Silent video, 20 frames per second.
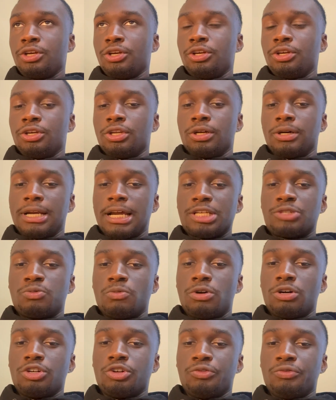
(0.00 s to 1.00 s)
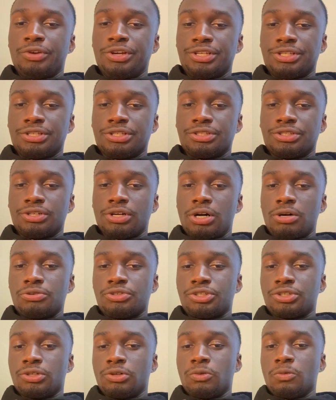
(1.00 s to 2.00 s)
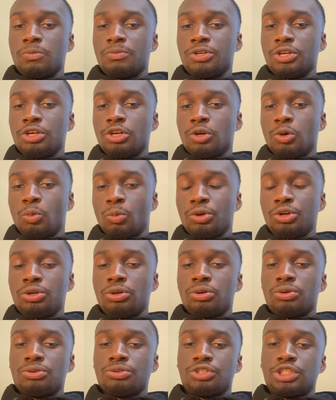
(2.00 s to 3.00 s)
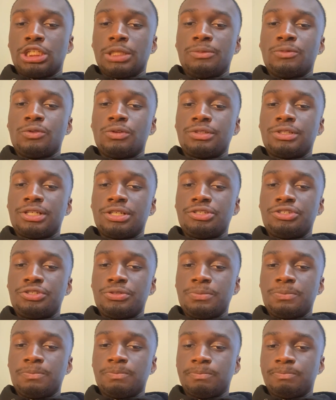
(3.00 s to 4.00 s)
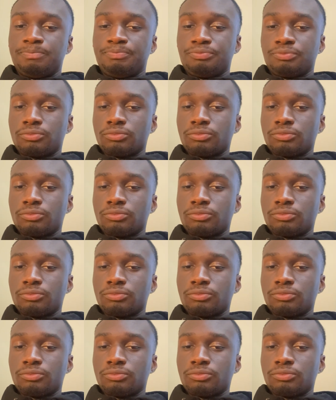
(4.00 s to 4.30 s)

You know, that's one of the reasons. Also, when you're on semen retention,